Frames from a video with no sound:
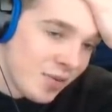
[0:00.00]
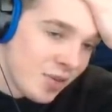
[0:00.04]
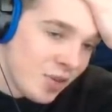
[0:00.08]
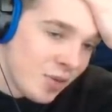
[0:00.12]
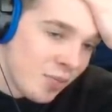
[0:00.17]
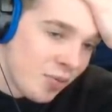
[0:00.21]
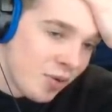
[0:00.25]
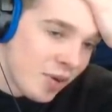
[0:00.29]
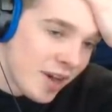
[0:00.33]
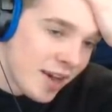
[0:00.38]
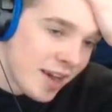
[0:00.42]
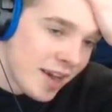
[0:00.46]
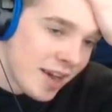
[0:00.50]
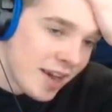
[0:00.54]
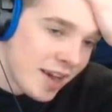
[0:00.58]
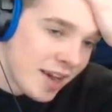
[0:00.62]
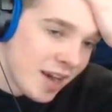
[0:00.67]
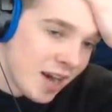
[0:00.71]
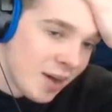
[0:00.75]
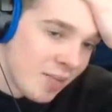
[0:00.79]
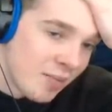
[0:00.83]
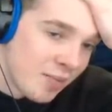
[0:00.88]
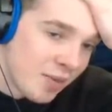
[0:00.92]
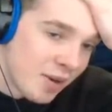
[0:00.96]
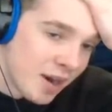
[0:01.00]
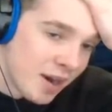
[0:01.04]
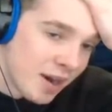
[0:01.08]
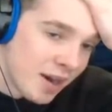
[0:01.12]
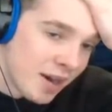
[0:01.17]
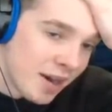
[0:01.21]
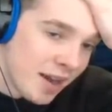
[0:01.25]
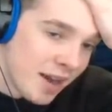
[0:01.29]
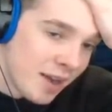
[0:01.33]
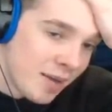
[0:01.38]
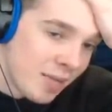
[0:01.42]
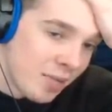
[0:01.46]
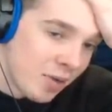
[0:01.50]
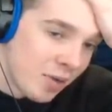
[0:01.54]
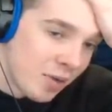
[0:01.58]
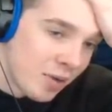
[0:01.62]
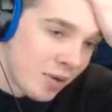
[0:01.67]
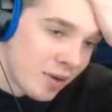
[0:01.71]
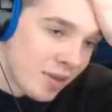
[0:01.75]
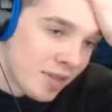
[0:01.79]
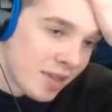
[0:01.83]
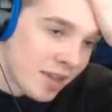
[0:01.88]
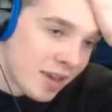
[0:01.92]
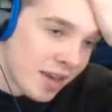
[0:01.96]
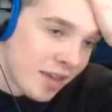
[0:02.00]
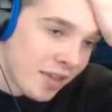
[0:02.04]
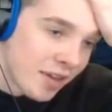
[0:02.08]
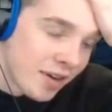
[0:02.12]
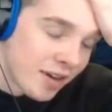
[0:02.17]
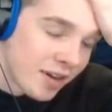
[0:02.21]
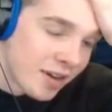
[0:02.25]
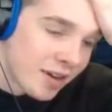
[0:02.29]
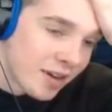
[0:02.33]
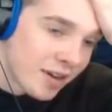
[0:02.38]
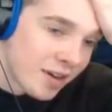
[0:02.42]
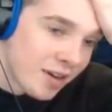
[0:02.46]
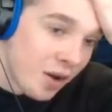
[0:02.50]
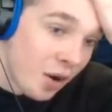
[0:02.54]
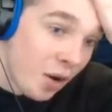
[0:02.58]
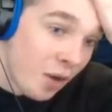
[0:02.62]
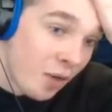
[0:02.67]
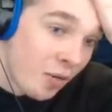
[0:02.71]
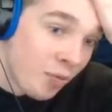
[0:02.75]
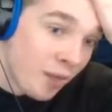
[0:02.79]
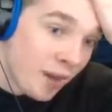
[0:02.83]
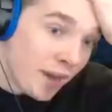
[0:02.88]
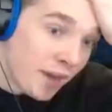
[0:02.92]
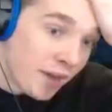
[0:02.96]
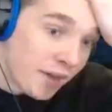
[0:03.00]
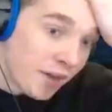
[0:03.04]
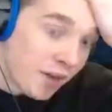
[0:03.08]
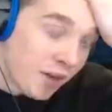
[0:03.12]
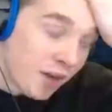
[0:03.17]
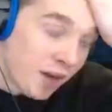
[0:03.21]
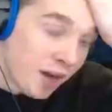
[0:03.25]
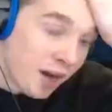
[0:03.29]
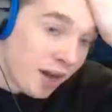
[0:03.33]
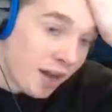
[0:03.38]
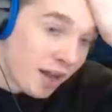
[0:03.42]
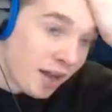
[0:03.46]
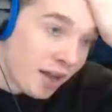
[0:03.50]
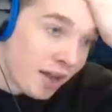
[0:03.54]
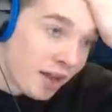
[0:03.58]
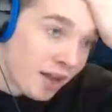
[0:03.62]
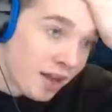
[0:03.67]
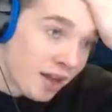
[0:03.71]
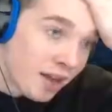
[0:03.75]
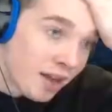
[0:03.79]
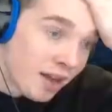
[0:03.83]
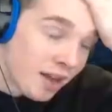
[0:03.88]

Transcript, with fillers: When you play Umbra and Malorne together, oh my god.